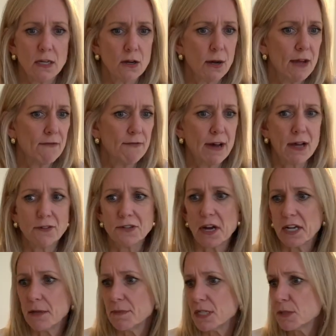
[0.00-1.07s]
have filed
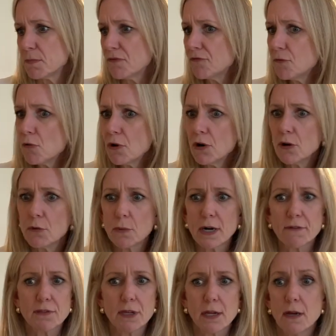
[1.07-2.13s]
documents before or whatever.